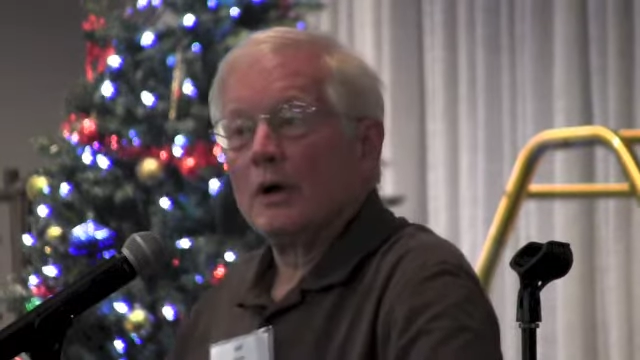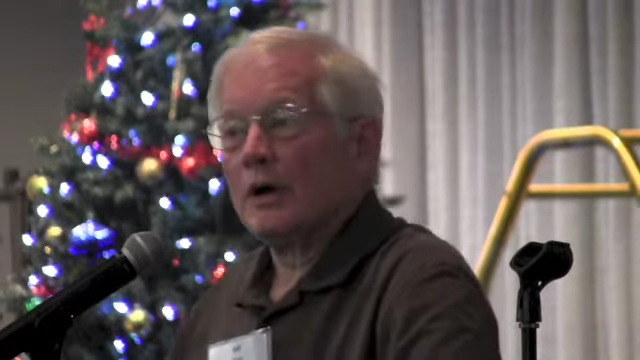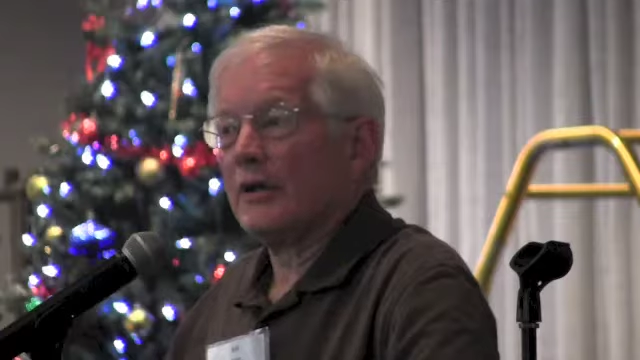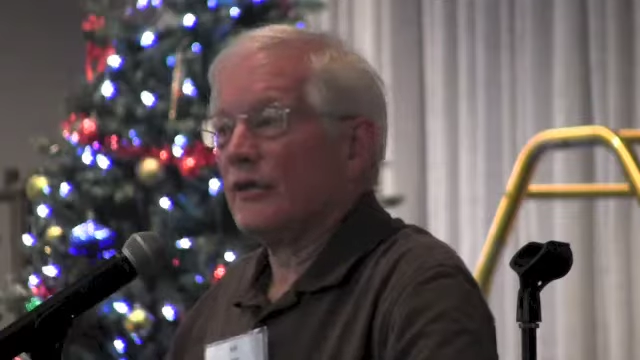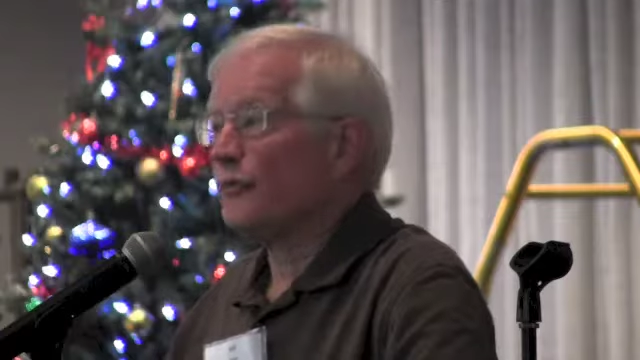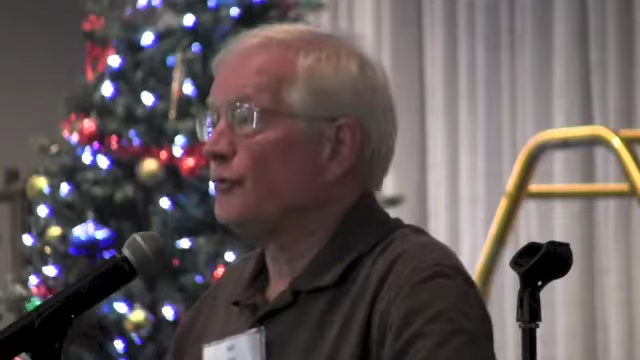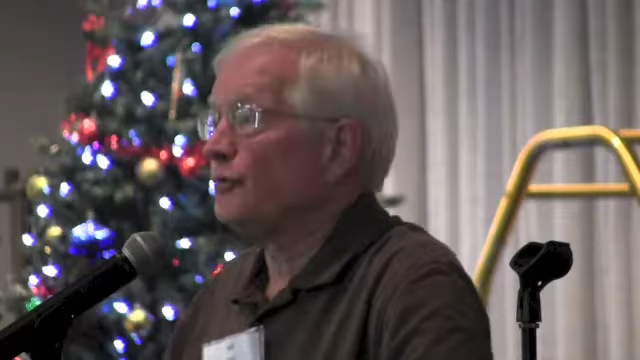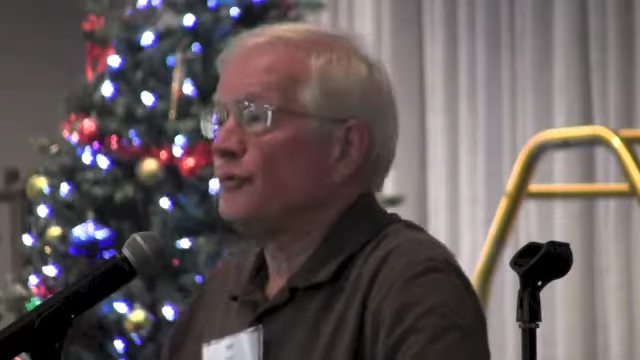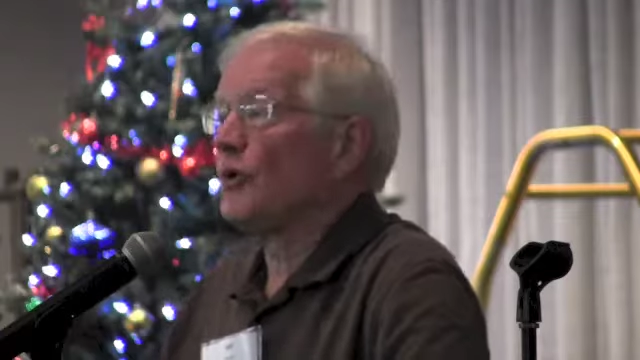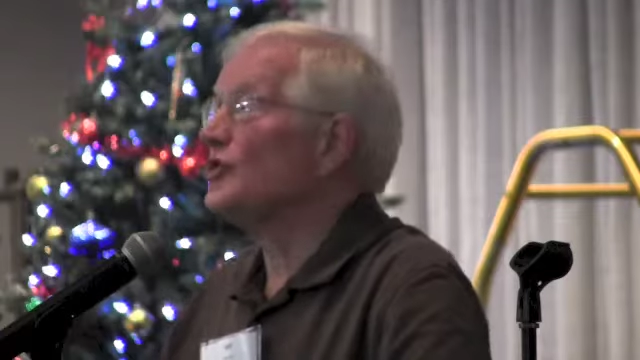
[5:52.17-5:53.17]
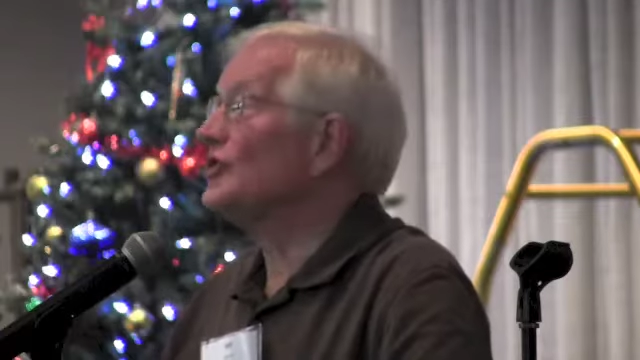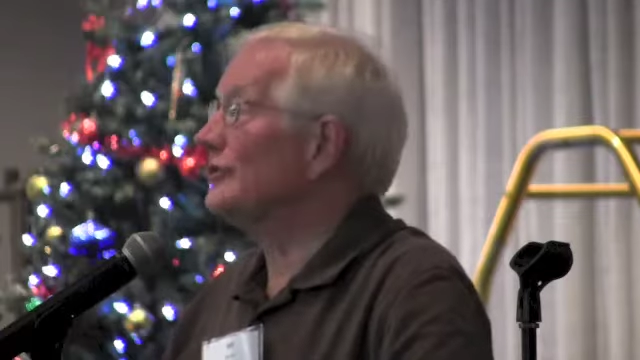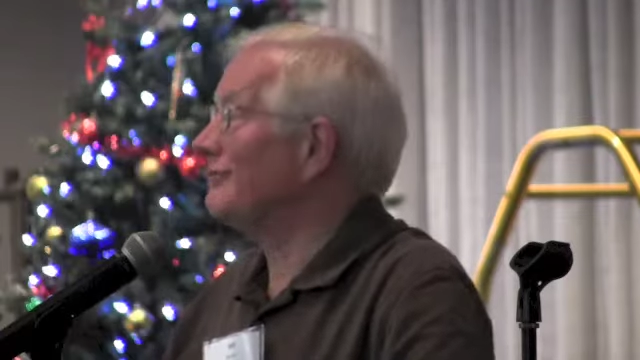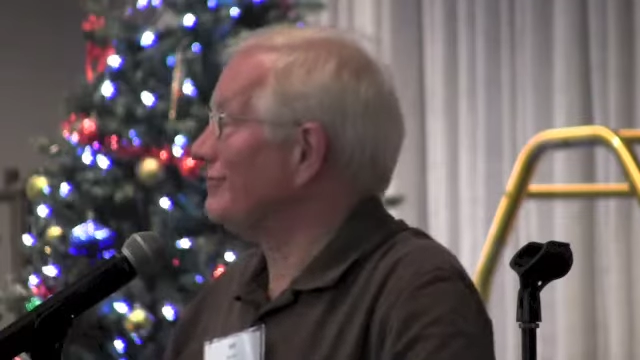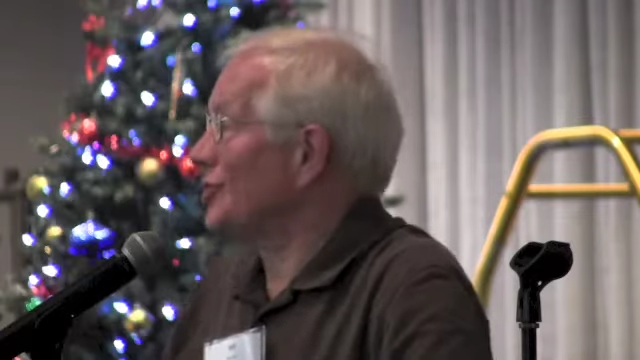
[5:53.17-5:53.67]
And in the first
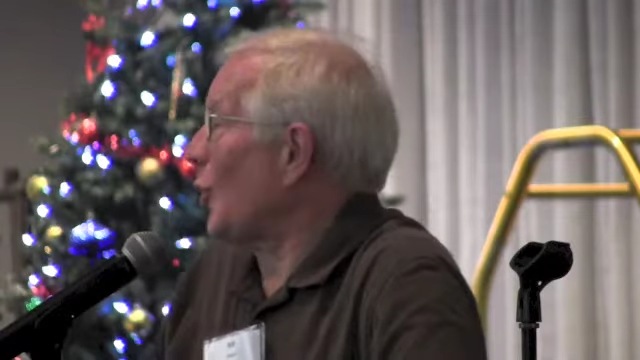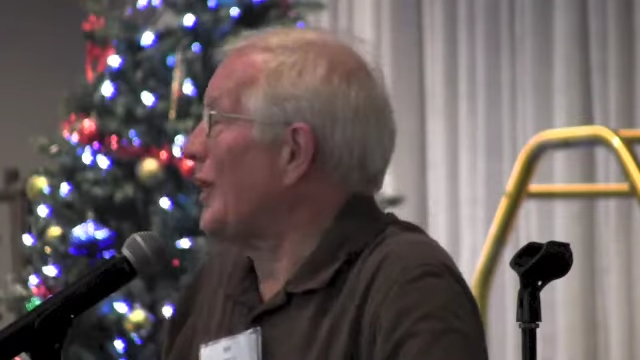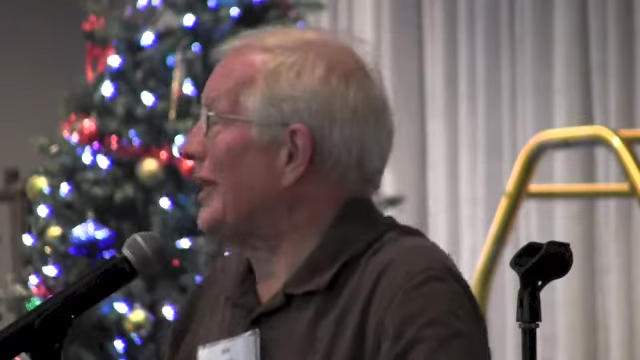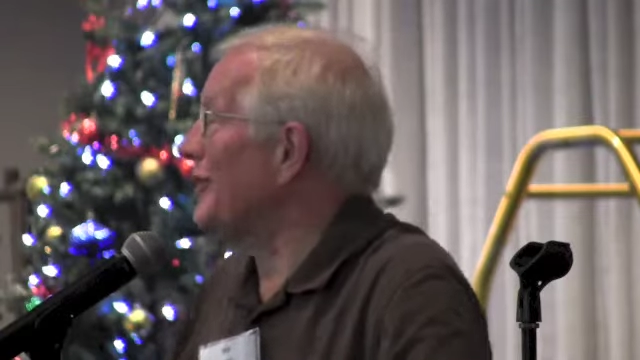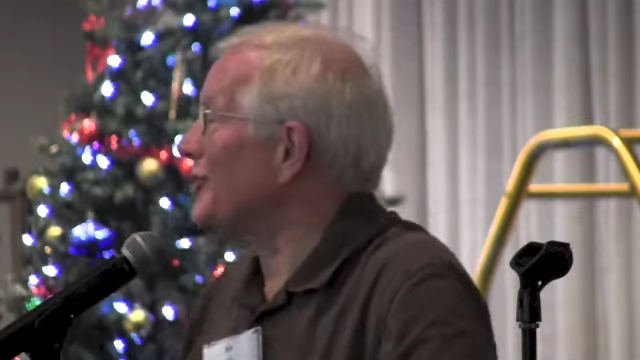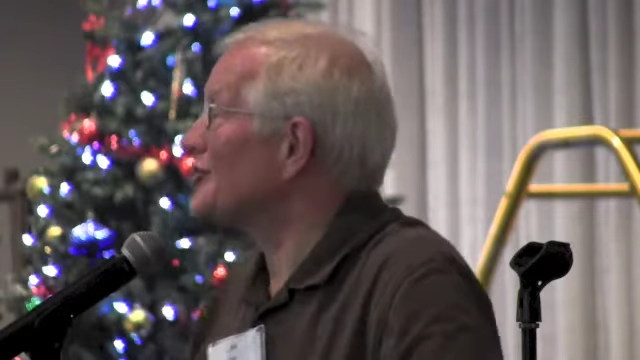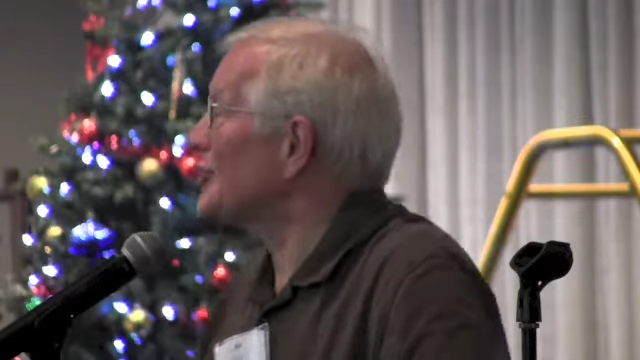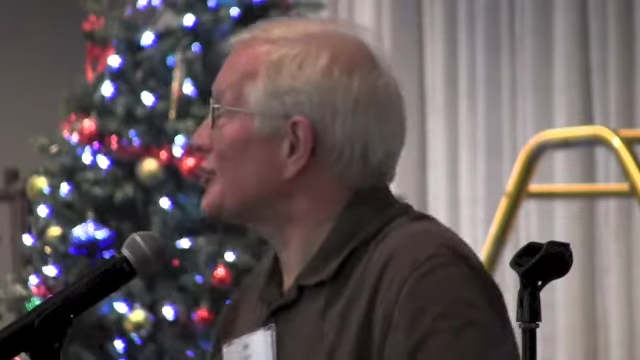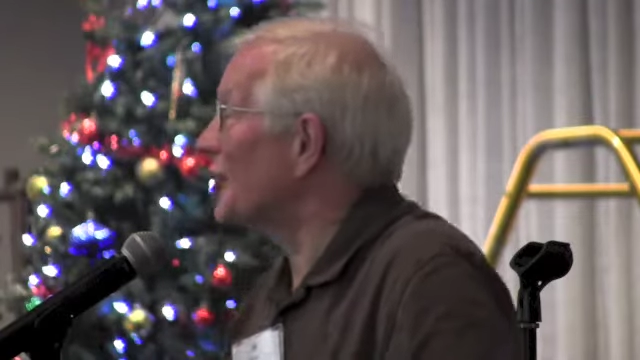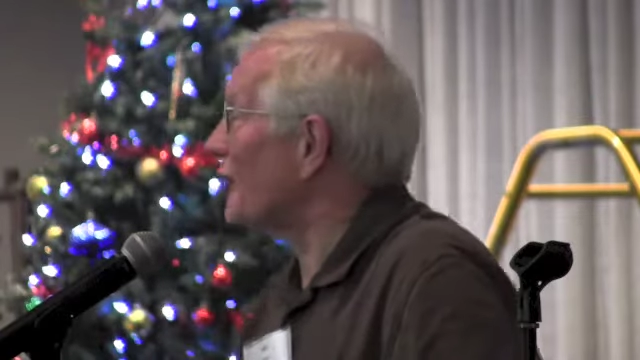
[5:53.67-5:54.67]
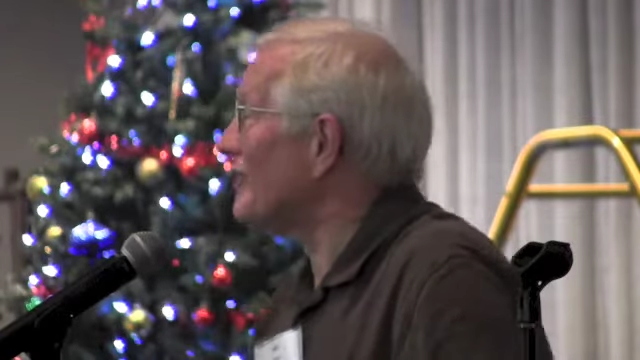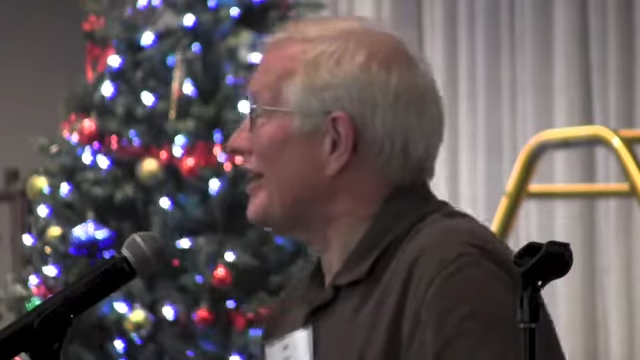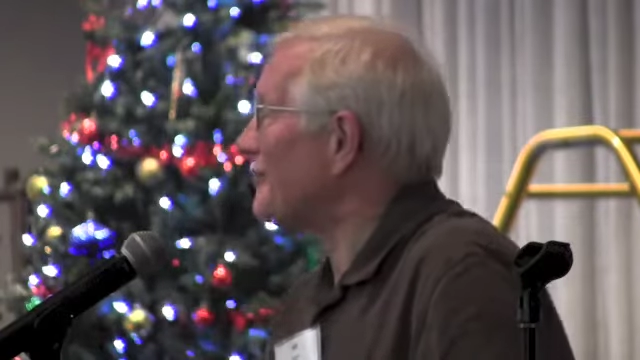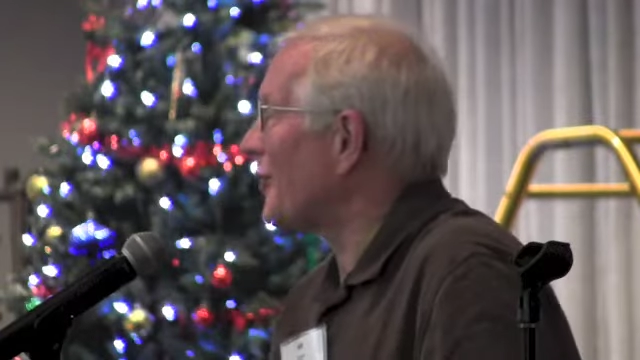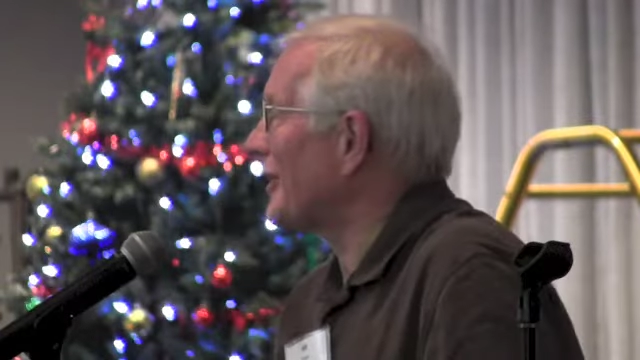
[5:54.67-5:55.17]
20 years or so of
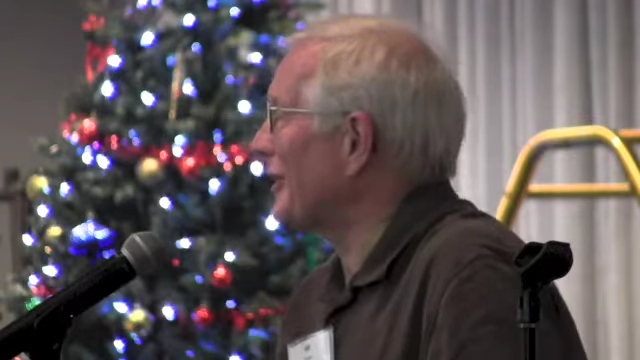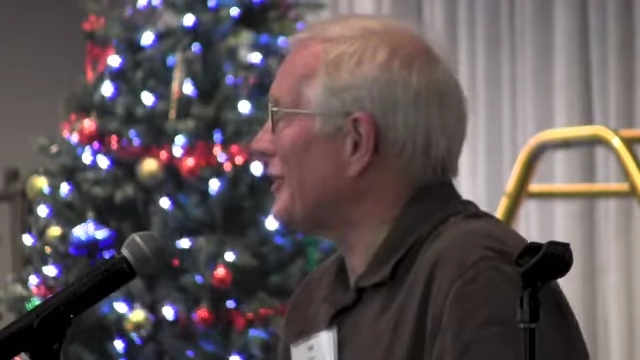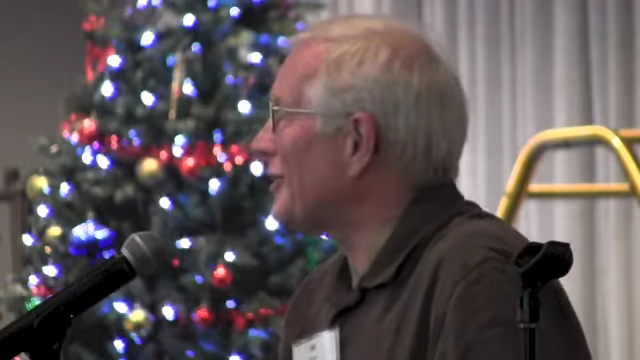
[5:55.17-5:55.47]
that 40